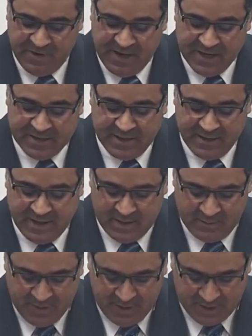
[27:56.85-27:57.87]

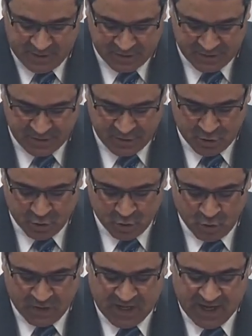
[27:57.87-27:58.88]
that do not
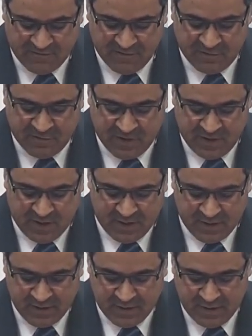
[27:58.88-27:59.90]
know truly
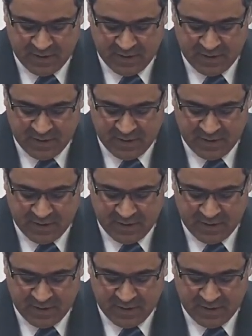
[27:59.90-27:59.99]
what it